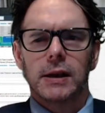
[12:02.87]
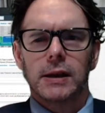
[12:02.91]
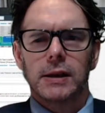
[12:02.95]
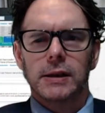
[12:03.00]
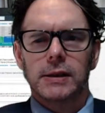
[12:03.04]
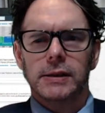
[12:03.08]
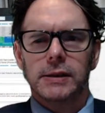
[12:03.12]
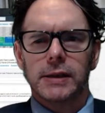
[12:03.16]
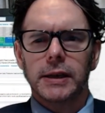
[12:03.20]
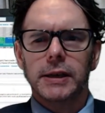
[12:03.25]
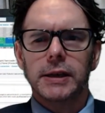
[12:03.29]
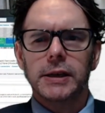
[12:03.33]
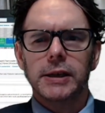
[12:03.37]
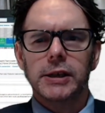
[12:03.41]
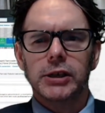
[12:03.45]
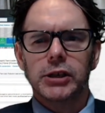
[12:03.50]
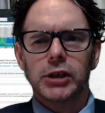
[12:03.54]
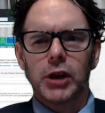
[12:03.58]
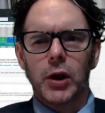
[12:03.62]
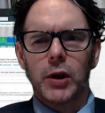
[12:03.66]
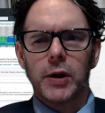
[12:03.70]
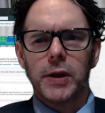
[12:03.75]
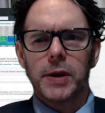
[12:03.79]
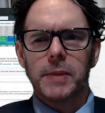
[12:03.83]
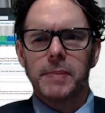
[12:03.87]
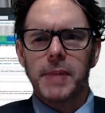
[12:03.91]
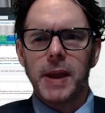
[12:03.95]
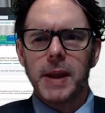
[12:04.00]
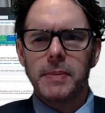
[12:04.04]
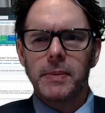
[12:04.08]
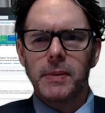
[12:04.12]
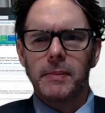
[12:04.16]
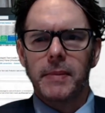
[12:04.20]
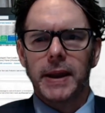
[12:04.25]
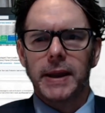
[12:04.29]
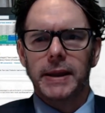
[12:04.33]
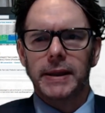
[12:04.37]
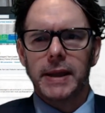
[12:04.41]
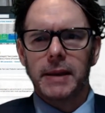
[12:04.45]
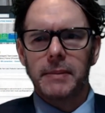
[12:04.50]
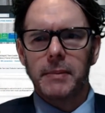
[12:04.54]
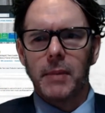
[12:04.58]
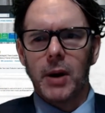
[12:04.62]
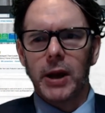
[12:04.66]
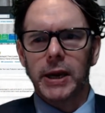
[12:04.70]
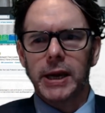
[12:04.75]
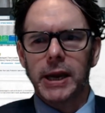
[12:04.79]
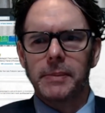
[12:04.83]
Studies show that people make their
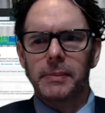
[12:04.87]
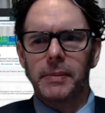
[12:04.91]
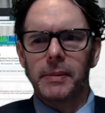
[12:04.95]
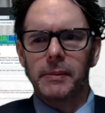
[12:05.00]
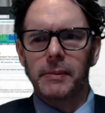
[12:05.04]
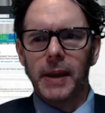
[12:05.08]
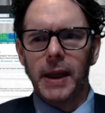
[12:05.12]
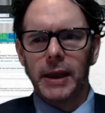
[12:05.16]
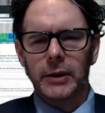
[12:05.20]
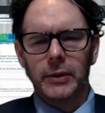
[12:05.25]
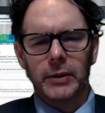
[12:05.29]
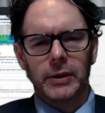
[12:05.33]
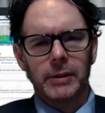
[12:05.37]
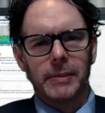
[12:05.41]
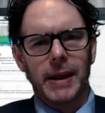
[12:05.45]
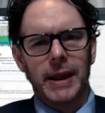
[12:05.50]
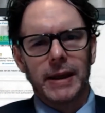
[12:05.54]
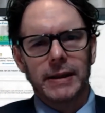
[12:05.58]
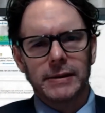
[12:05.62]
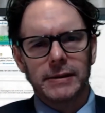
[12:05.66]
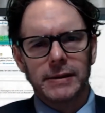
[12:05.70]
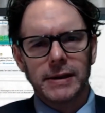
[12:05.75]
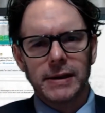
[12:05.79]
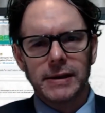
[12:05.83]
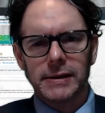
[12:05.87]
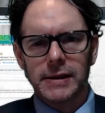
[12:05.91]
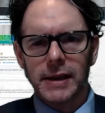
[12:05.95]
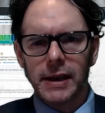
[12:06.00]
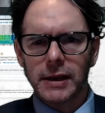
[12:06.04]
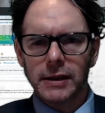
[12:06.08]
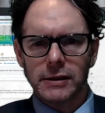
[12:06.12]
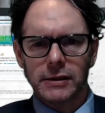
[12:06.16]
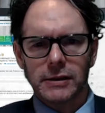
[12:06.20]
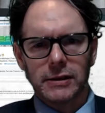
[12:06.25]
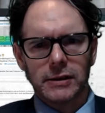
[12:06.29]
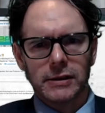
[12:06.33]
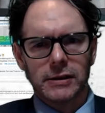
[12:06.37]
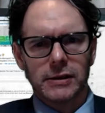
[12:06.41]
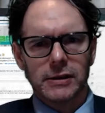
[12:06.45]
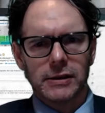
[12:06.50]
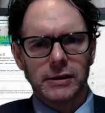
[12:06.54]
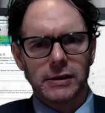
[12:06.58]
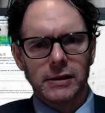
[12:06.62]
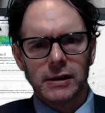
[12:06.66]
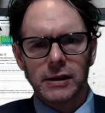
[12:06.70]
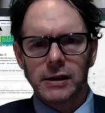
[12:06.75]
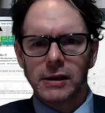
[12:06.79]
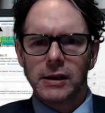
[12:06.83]
mind up about you in about 6
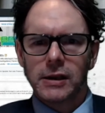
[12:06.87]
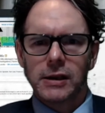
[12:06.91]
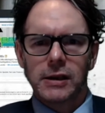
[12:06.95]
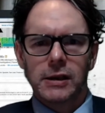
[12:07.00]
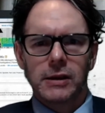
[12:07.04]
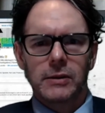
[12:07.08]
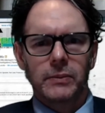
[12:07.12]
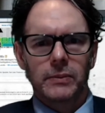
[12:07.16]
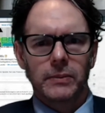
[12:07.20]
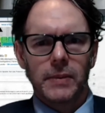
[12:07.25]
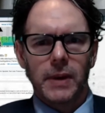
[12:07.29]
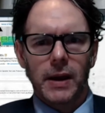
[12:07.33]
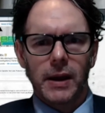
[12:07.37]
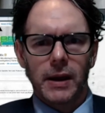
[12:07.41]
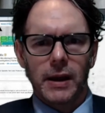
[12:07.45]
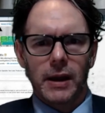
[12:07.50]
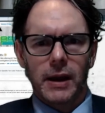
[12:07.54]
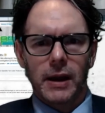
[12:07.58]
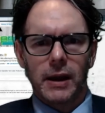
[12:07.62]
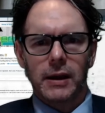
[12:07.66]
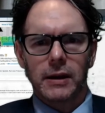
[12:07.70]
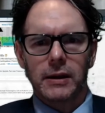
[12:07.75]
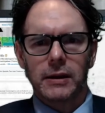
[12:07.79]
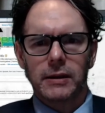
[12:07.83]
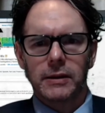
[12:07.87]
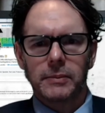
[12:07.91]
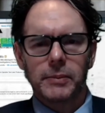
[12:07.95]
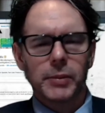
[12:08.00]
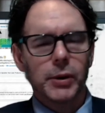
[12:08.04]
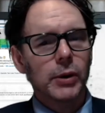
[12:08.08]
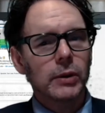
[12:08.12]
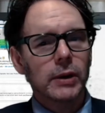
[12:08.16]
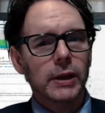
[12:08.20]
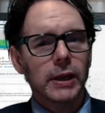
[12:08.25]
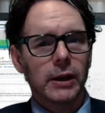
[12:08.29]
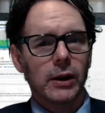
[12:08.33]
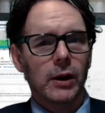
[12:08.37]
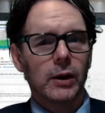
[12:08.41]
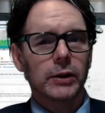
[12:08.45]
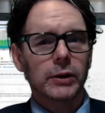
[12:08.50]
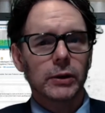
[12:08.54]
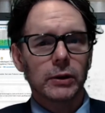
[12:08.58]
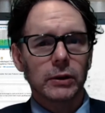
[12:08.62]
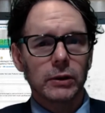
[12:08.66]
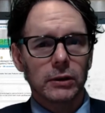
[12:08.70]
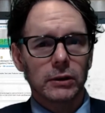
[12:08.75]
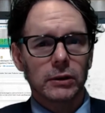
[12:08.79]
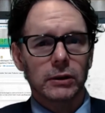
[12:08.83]
seconds, purely on
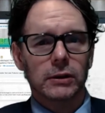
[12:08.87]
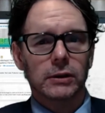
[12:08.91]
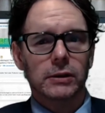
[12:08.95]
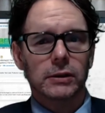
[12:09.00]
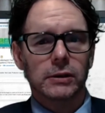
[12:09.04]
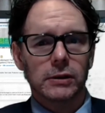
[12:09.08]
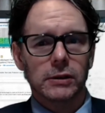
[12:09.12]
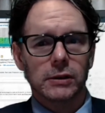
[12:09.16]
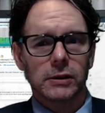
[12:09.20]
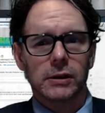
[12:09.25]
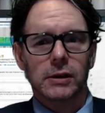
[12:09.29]
your looks.